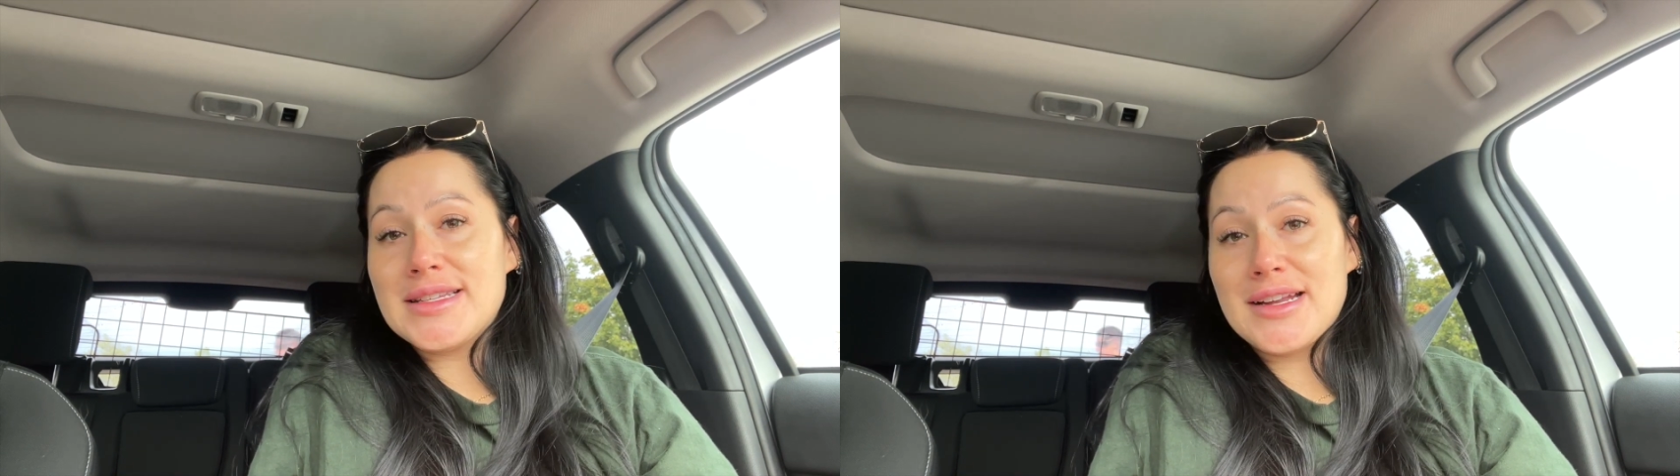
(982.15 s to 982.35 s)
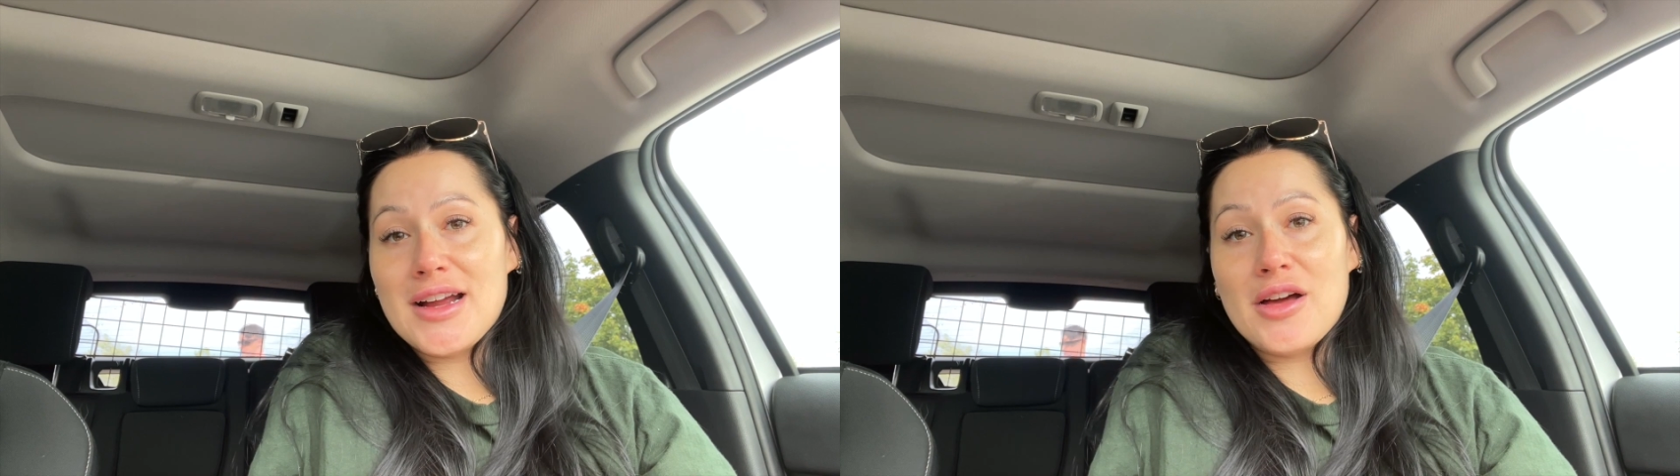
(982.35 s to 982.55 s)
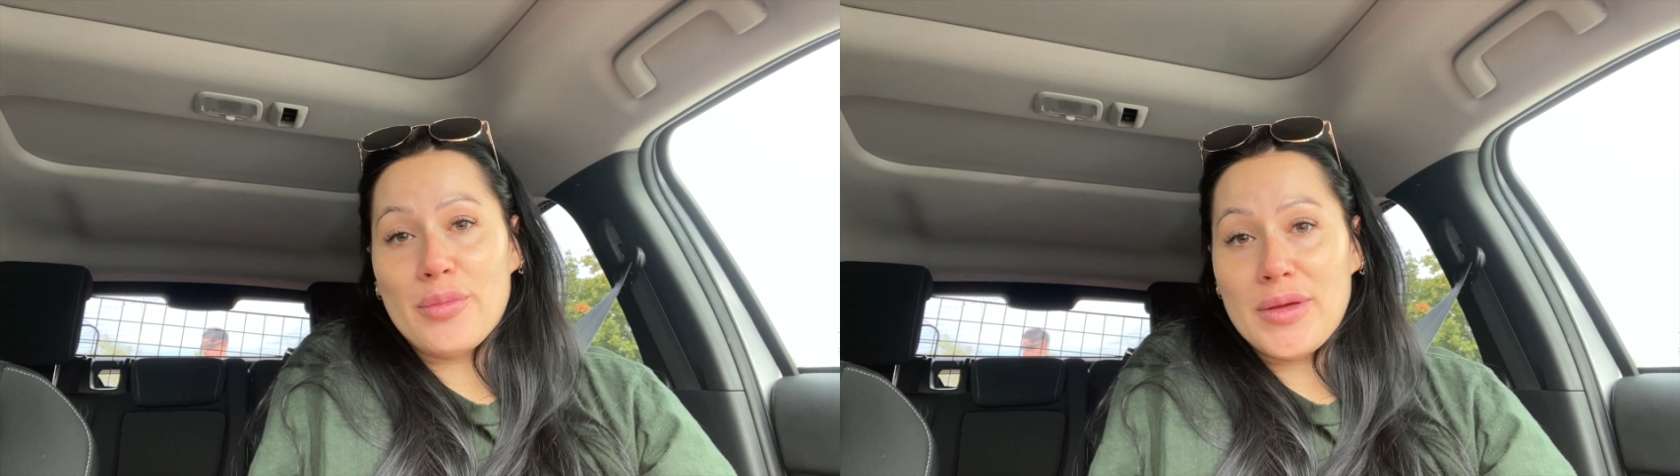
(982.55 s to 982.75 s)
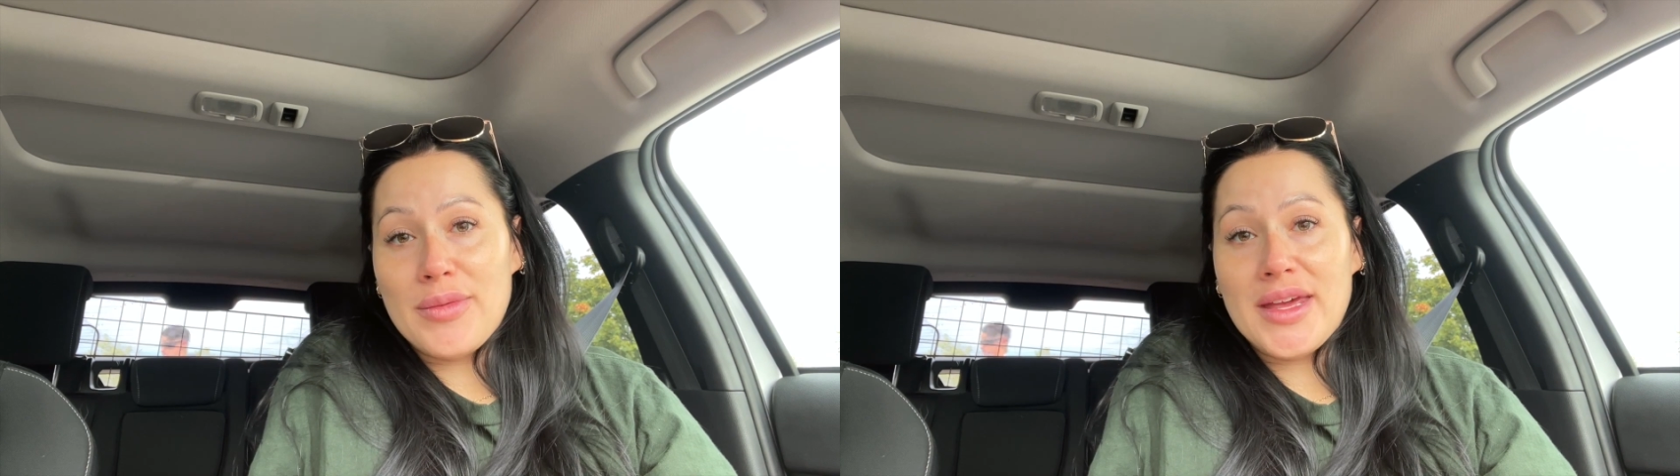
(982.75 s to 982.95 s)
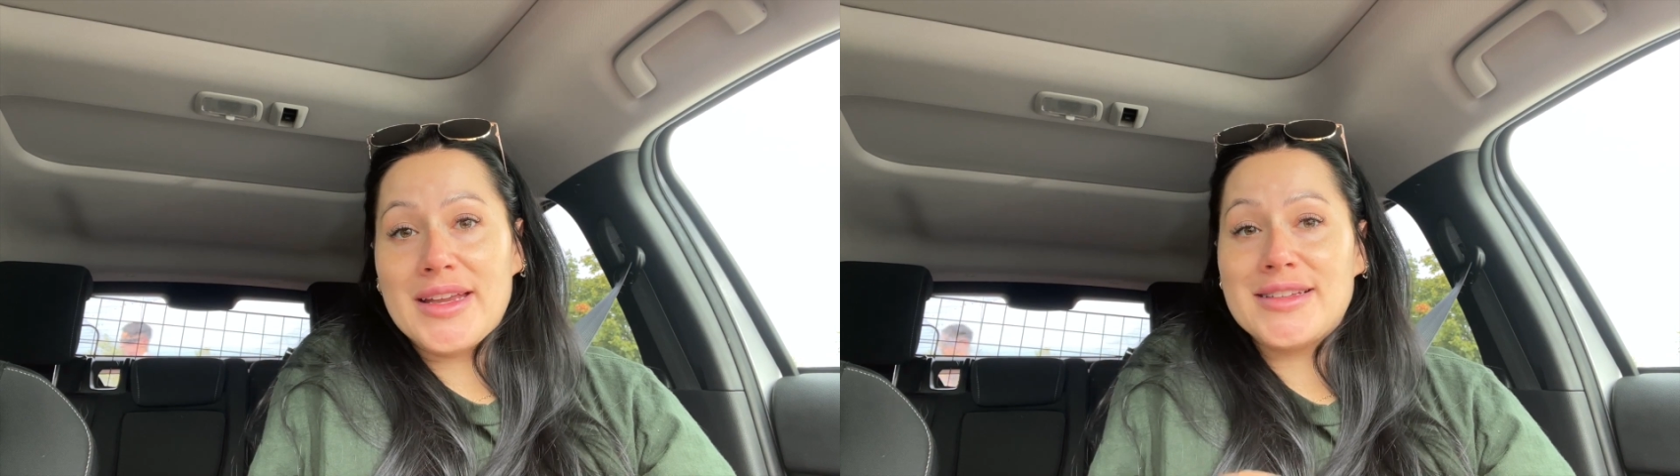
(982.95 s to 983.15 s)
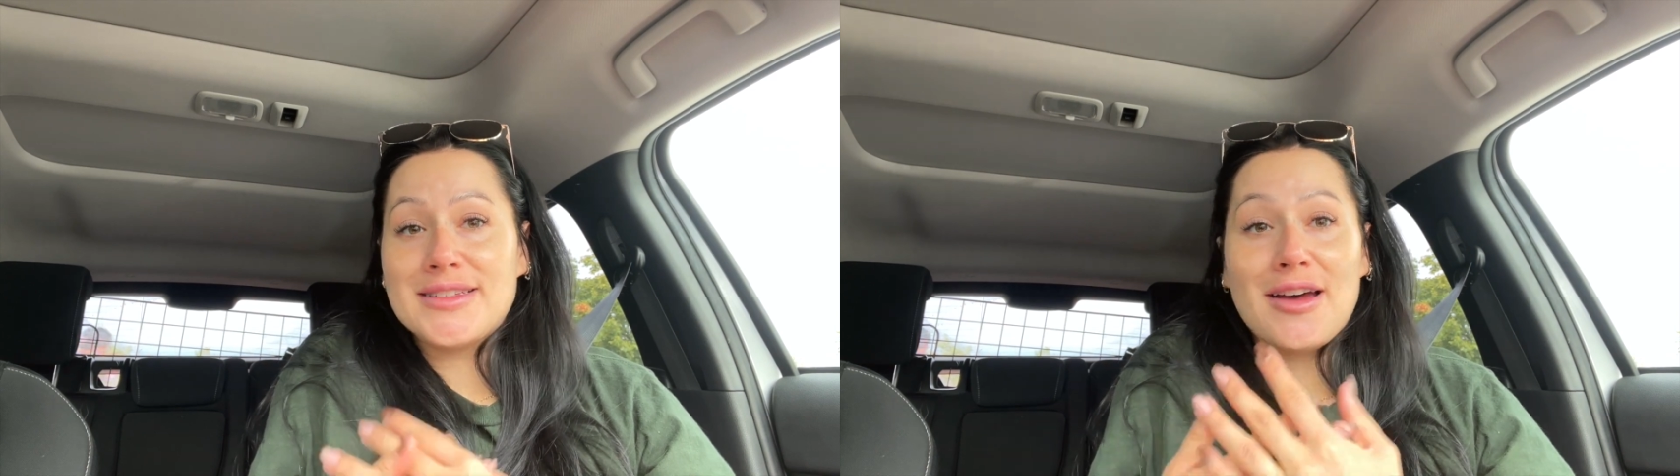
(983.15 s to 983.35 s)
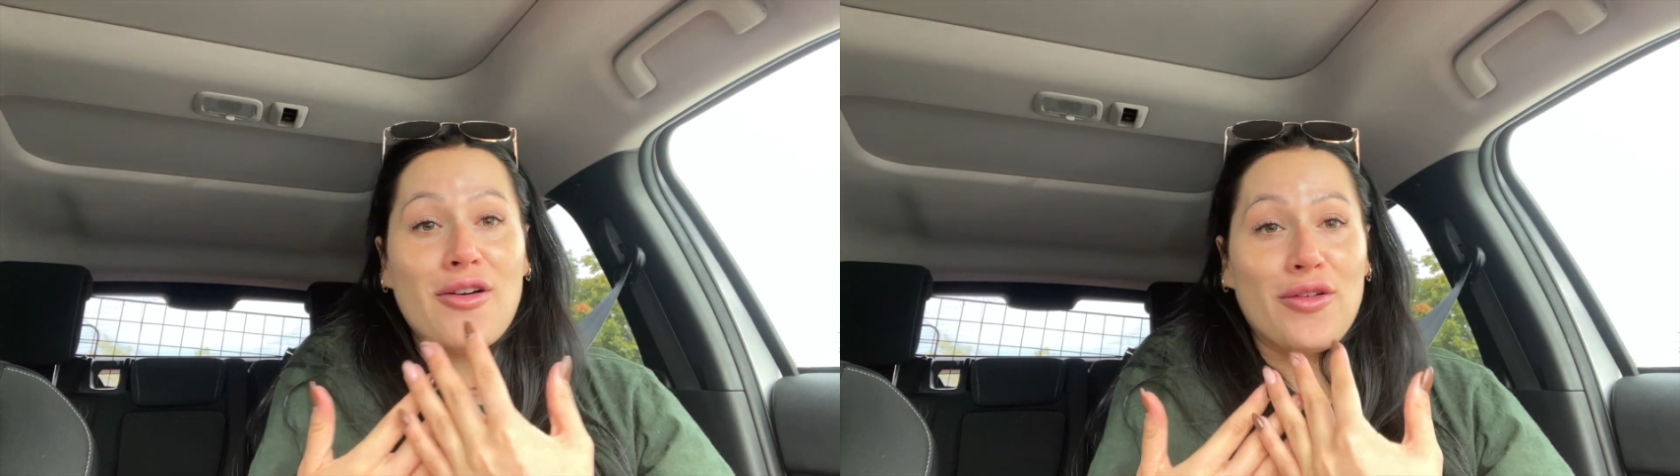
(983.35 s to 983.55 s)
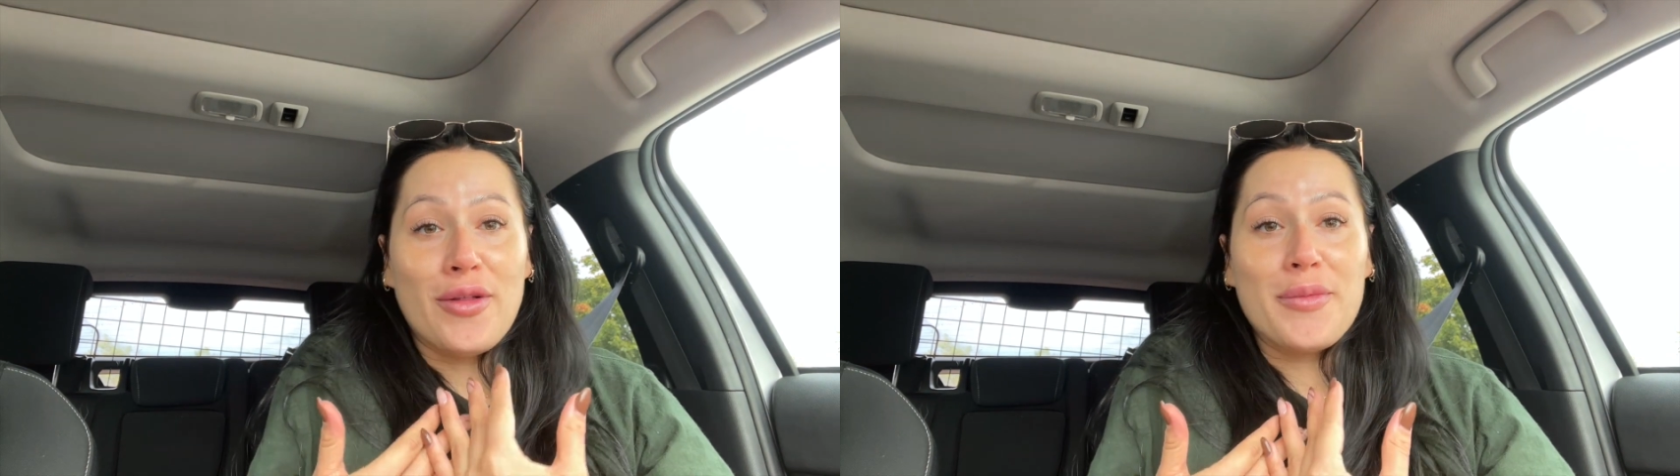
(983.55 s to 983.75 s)
that are helping me and it's not
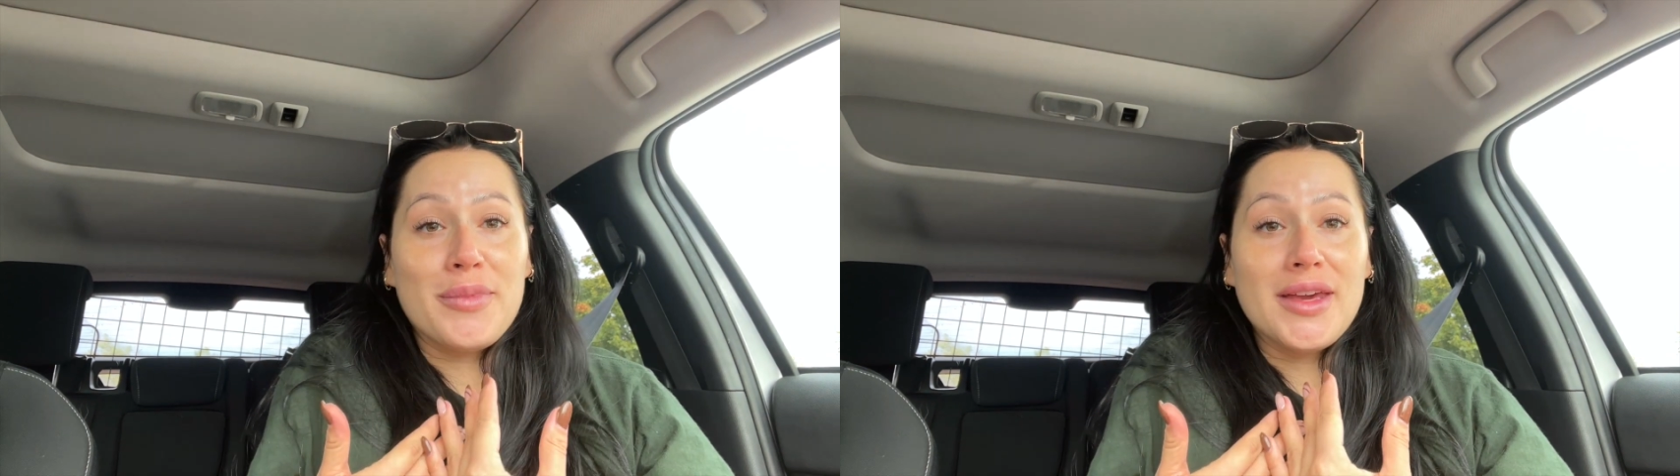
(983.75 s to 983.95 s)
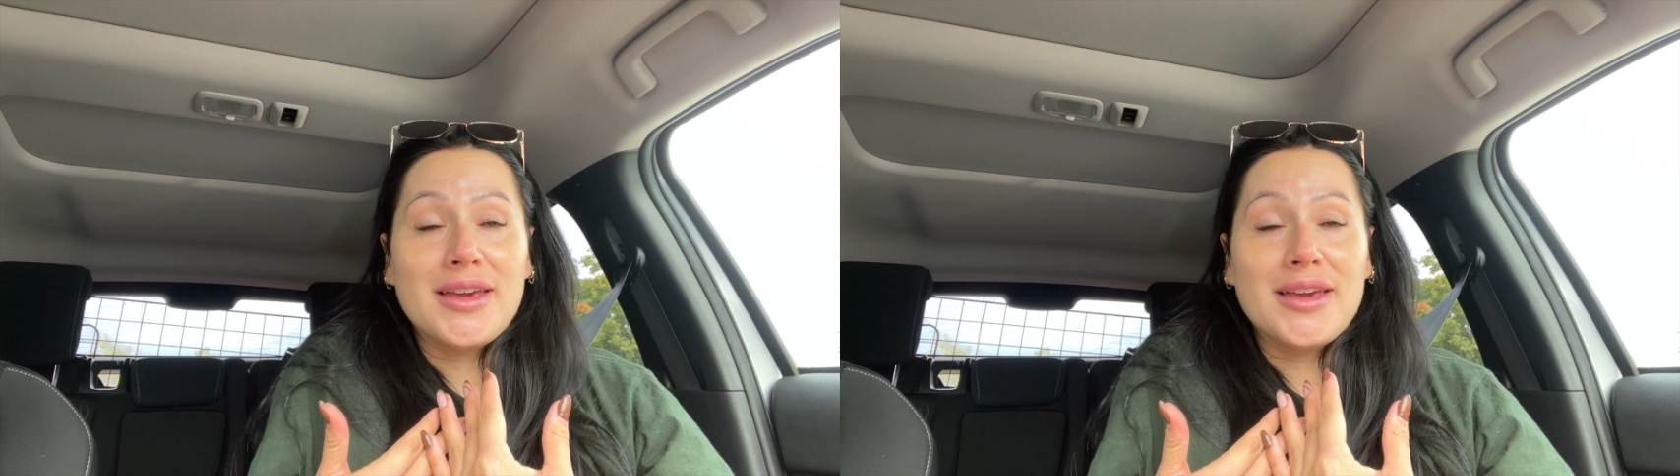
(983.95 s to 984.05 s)
all on me,